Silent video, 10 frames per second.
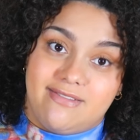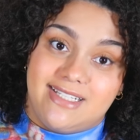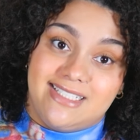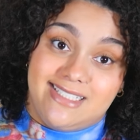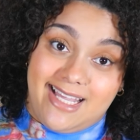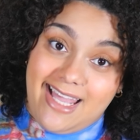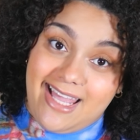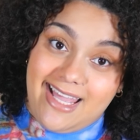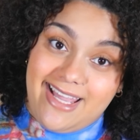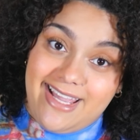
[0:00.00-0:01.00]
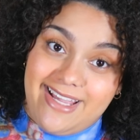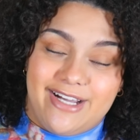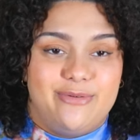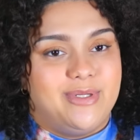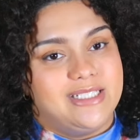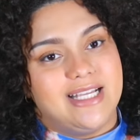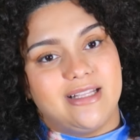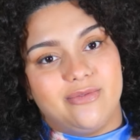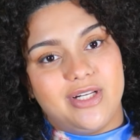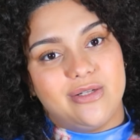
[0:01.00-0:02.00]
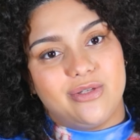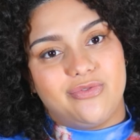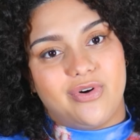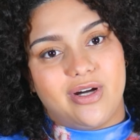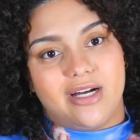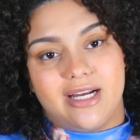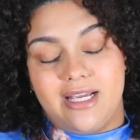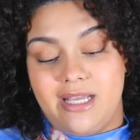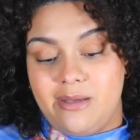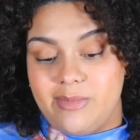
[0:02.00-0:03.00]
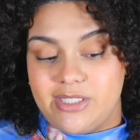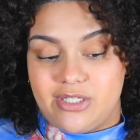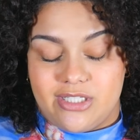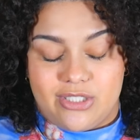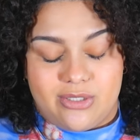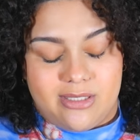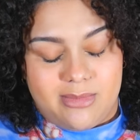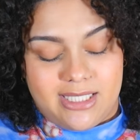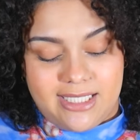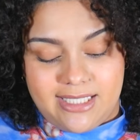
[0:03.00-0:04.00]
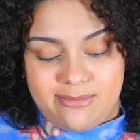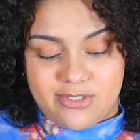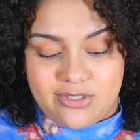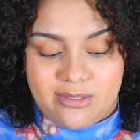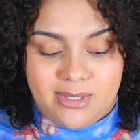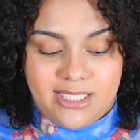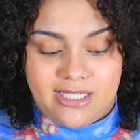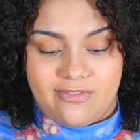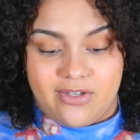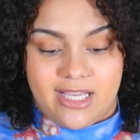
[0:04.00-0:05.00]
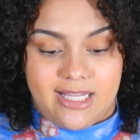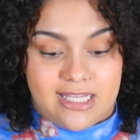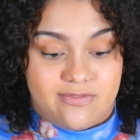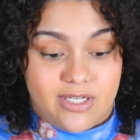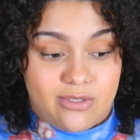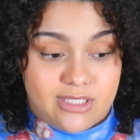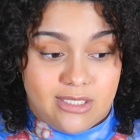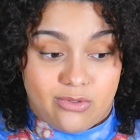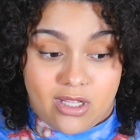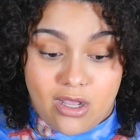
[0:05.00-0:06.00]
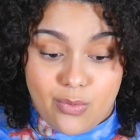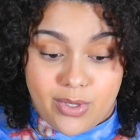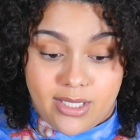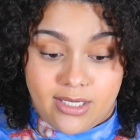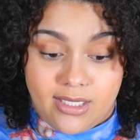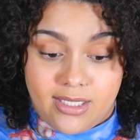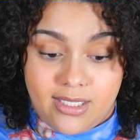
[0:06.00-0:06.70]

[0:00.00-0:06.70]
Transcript: of the day i hope you guys liked the video so far make sure to show some love show some love okay last video is a long one